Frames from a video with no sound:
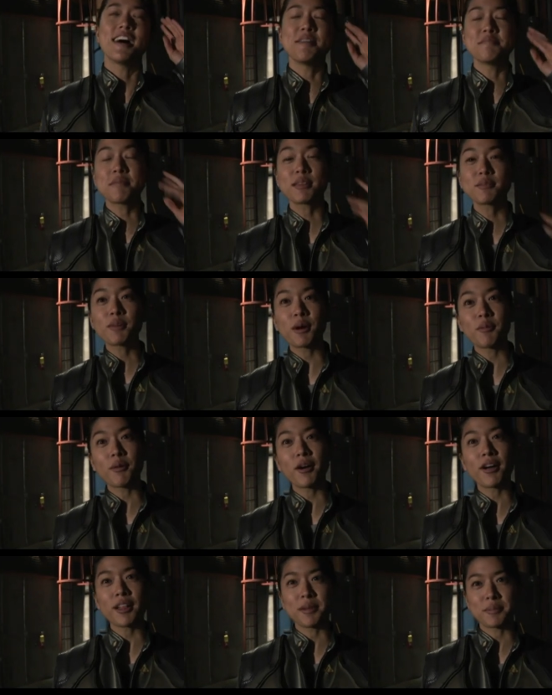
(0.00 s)
Um, meanwhile,
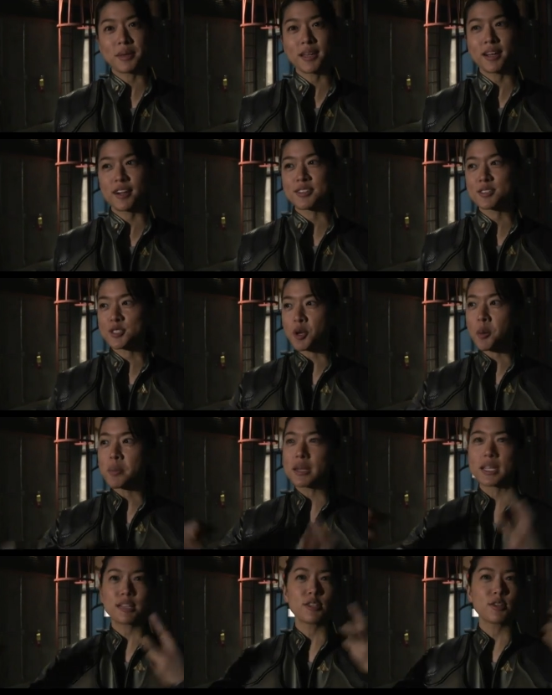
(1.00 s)
we're all up here, so
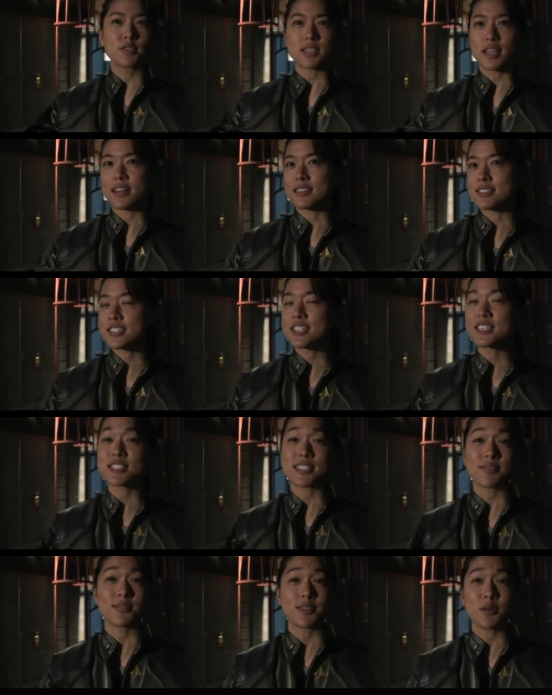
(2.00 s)
many loose ends. He
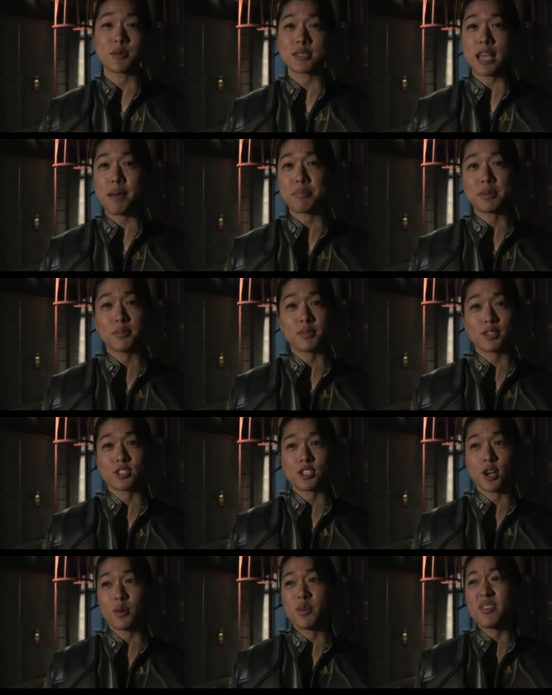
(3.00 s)
doesn't even know what's happening with the
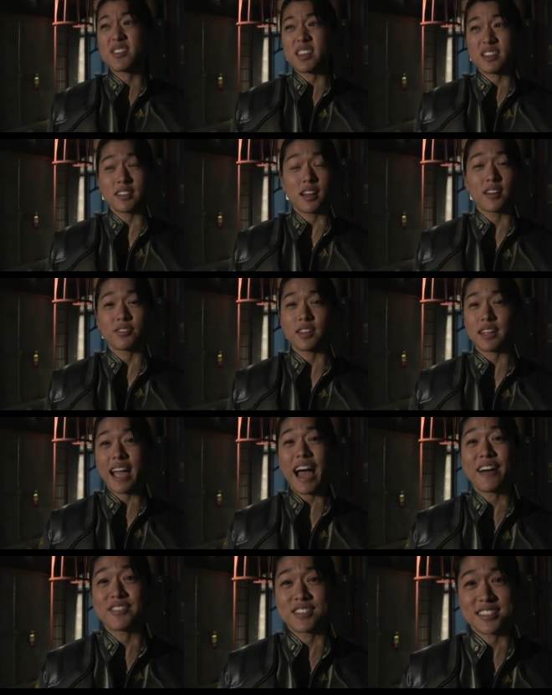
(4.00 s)
show. We've killed off like
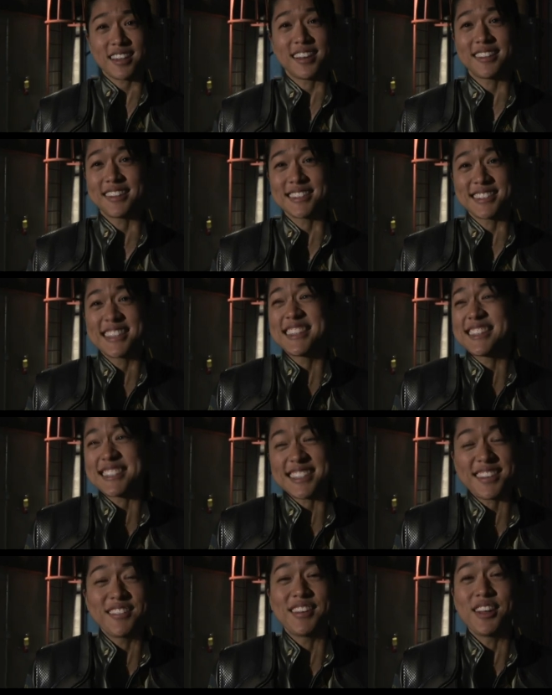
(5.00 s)
half the Cylons. He
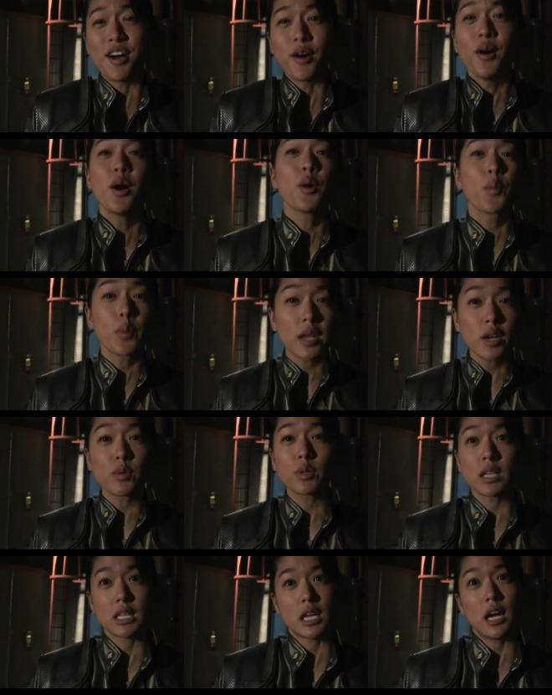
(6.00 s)
doesn't even know. We
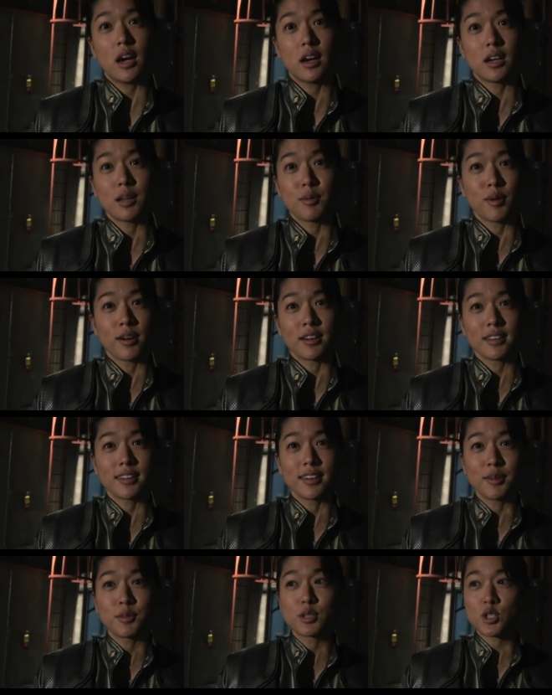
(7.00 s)
don't really care anymore.
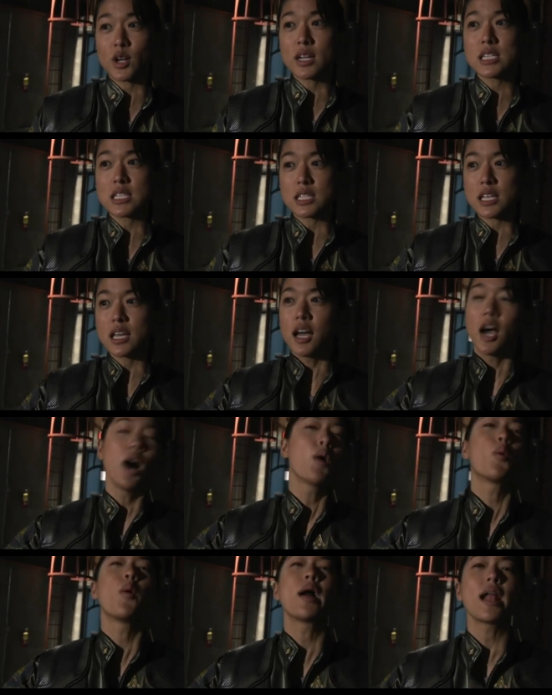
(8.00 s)
You know, we're trying to see
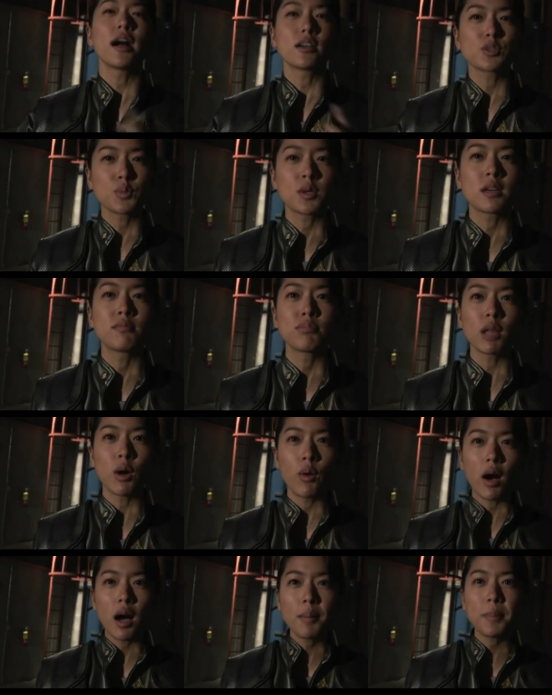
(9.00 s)
what else we can blow